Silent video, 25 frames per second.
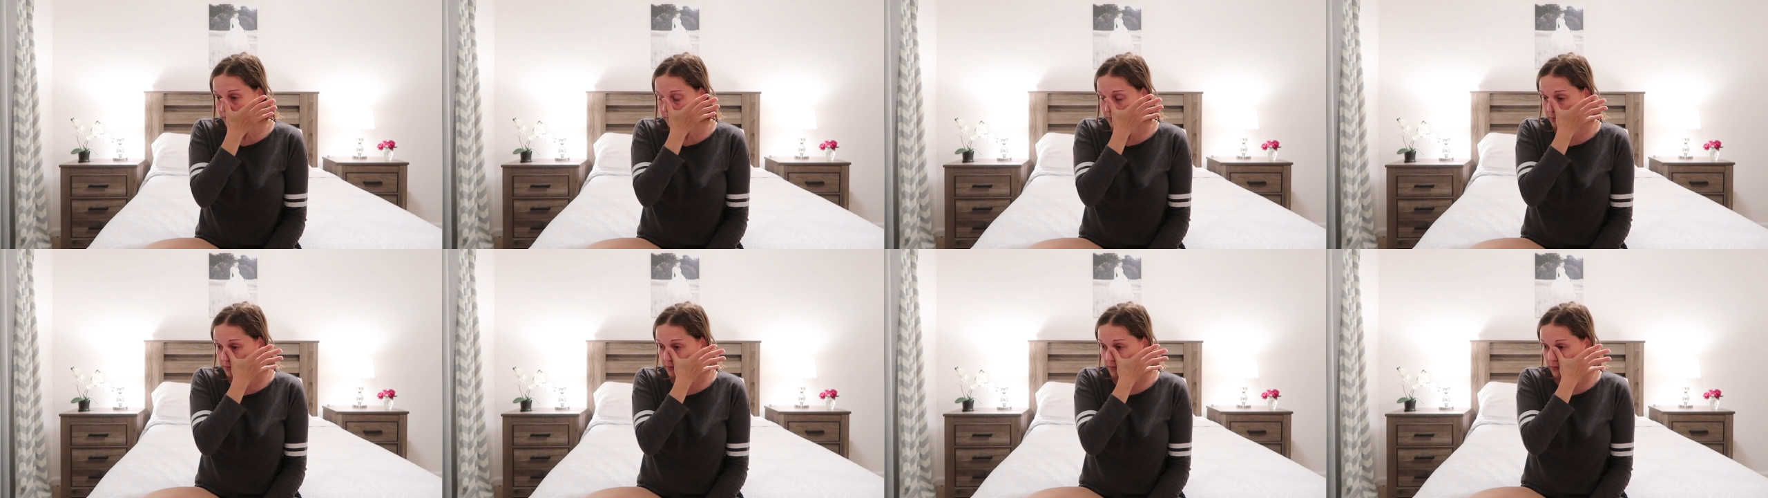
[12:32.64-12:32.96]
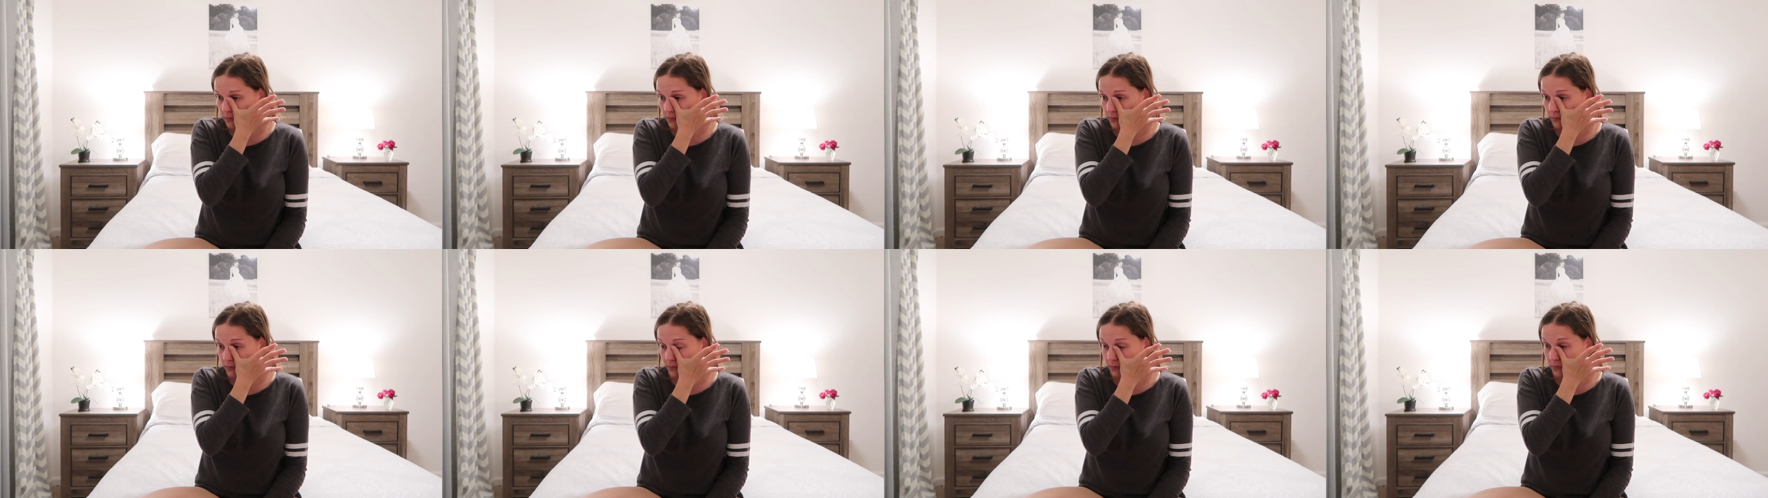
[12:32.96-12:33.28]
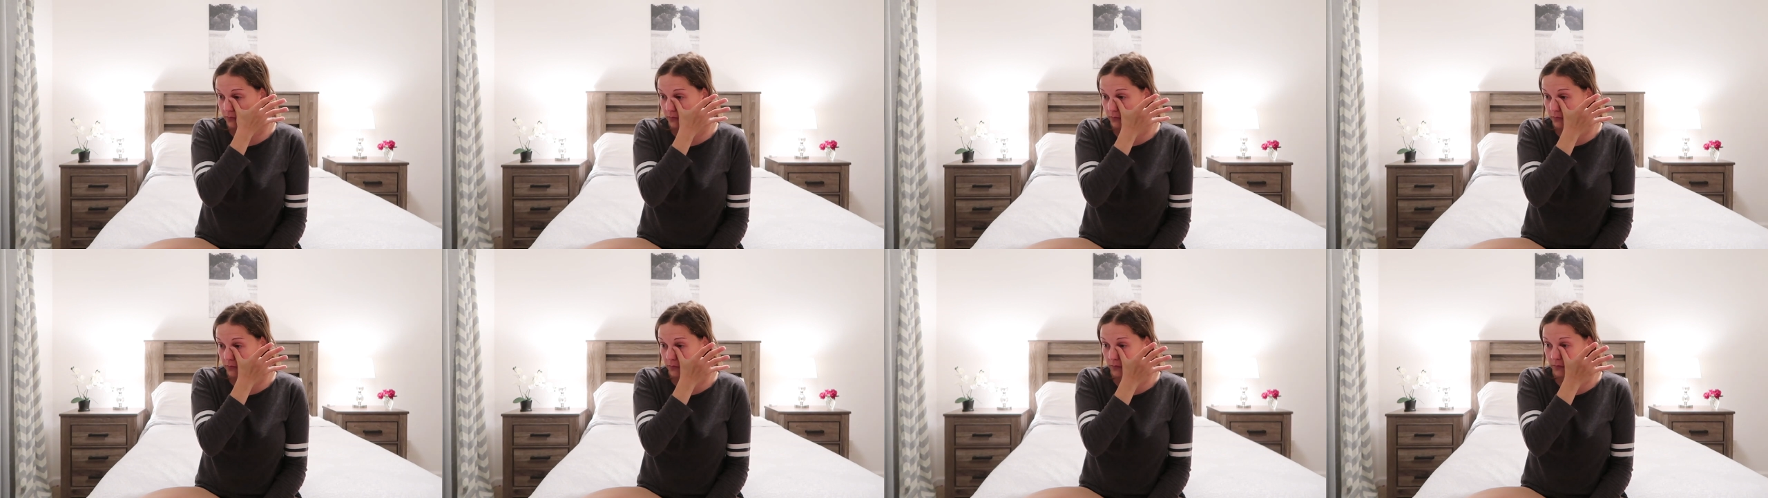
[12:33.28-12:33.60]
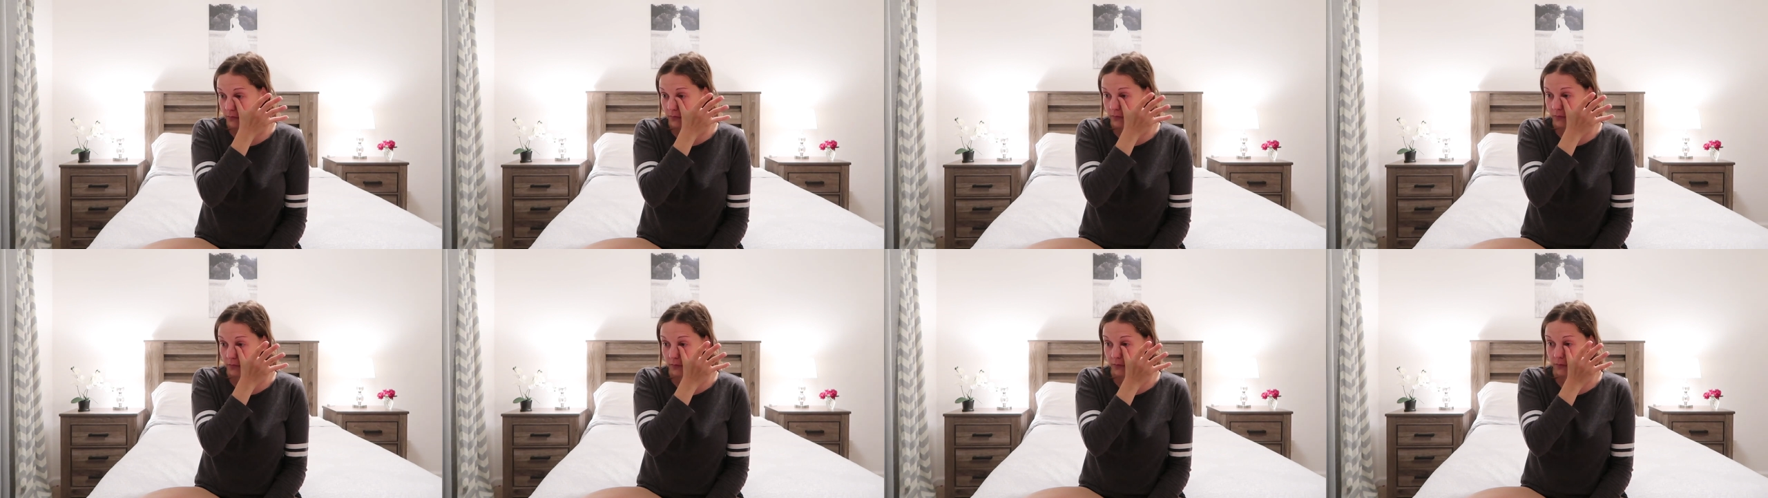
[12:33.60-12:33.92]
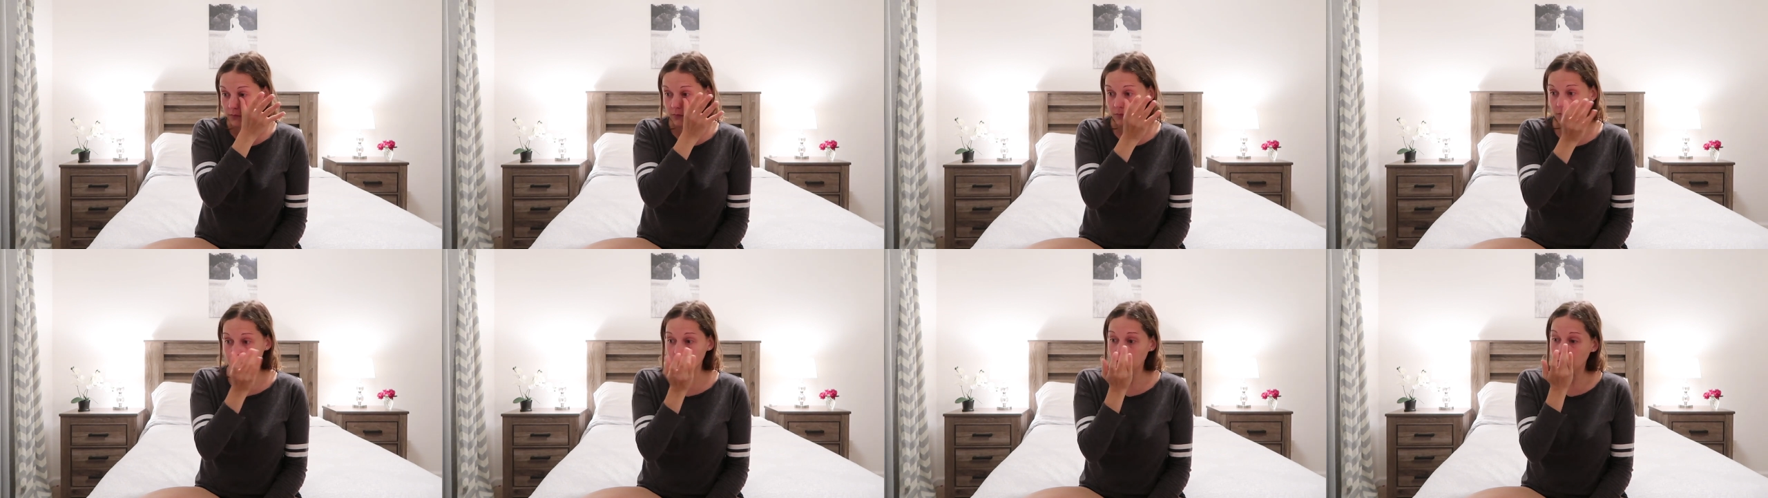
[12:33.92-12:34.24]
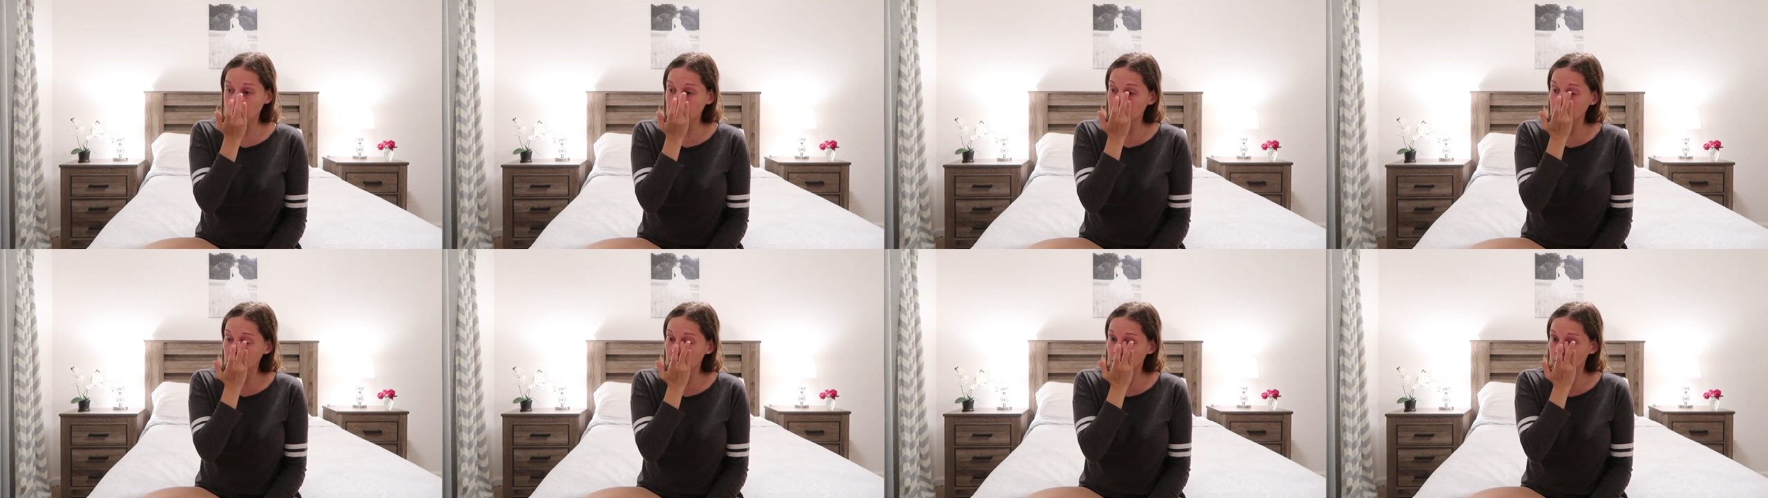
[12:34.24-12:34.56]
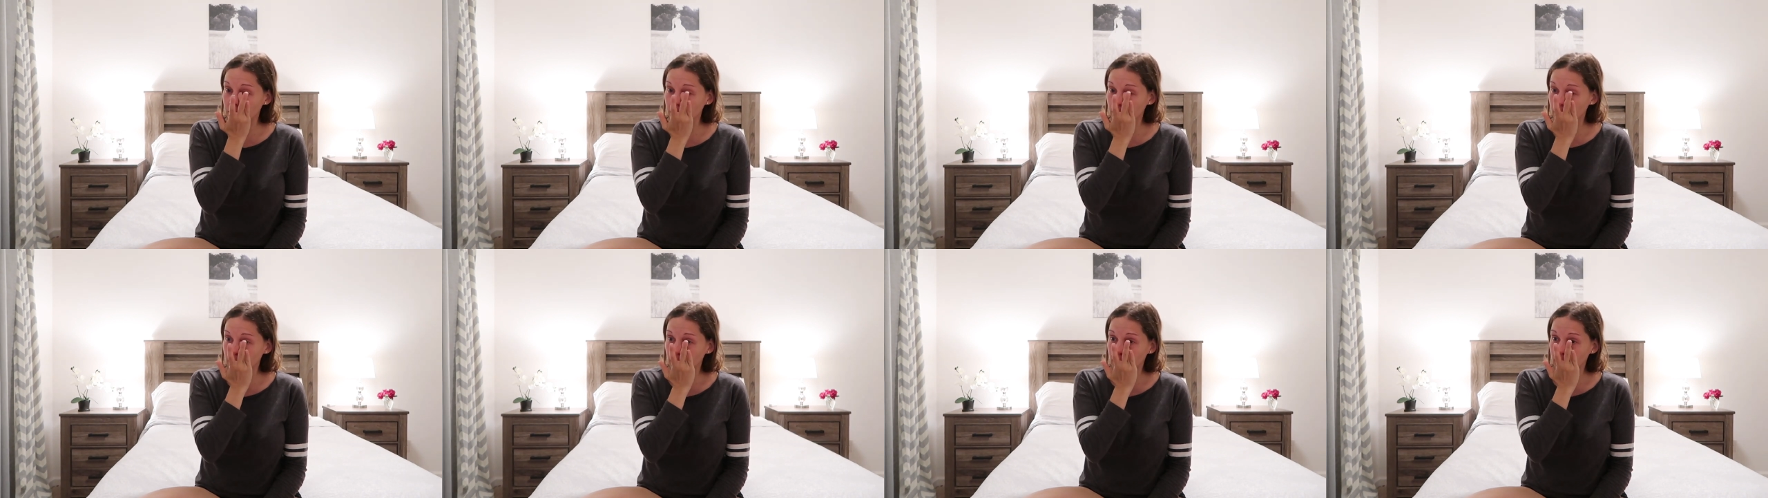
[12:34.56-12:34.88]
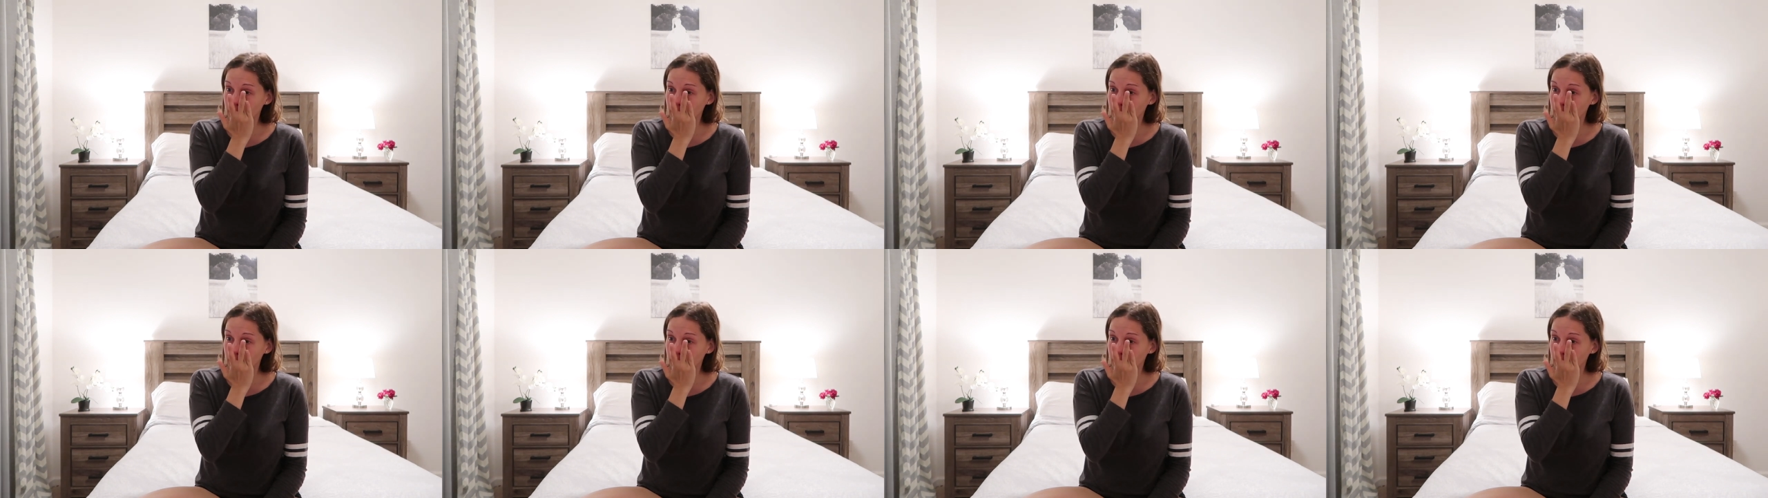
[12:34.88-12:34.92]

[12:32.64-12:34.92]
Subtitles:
(silence)